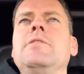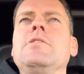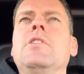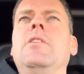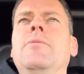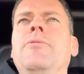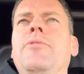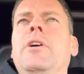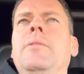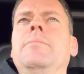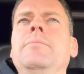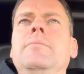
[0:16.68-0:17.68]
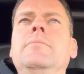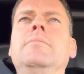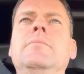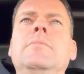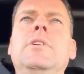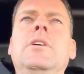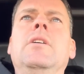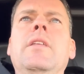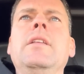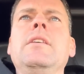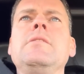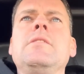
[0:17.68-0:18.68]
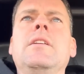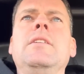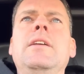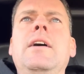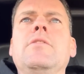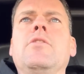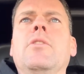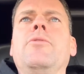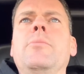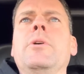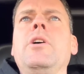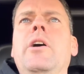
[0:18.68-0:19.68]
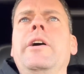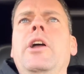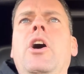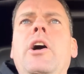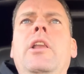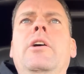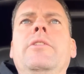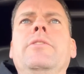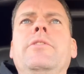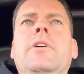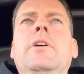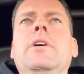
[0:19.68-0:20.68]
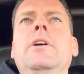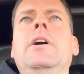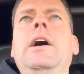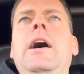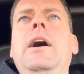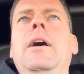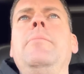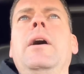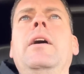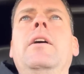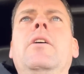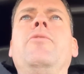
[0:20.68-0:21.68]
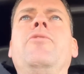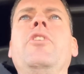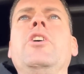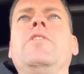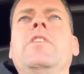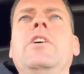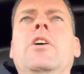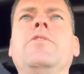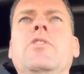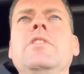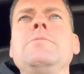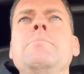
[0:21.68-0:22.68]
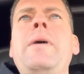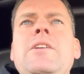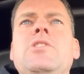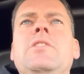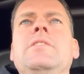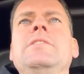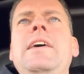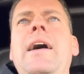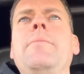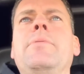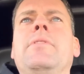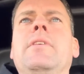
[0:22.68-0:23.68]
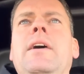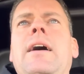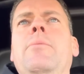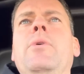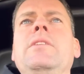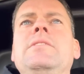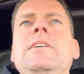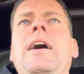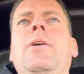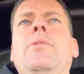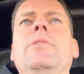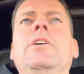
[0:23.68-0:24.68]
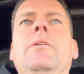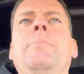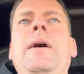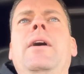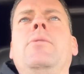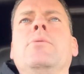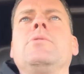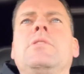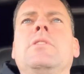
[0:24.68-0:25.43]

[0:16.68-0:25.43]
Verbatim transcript: has come from, I think this cylinder head's come from a guy in Ireland. Um, first thing I've done is measure the depth, and we're down about